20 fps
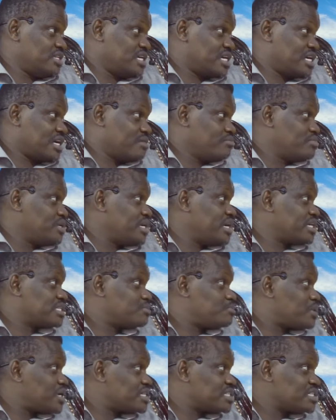can be
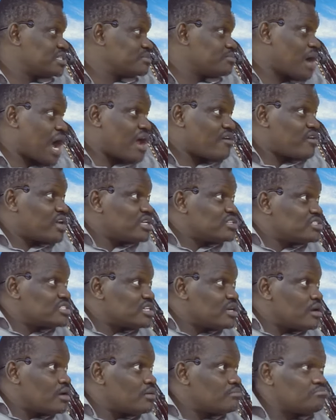expert in marriage?
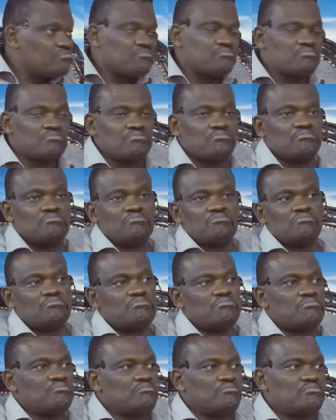
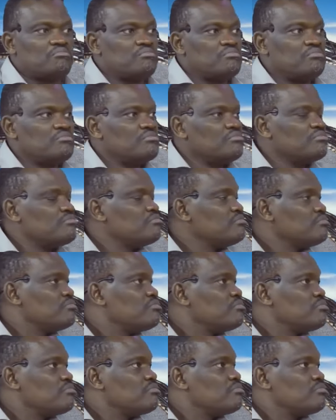
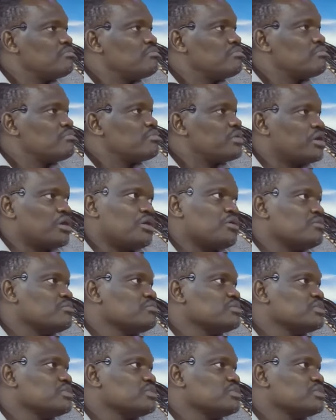No.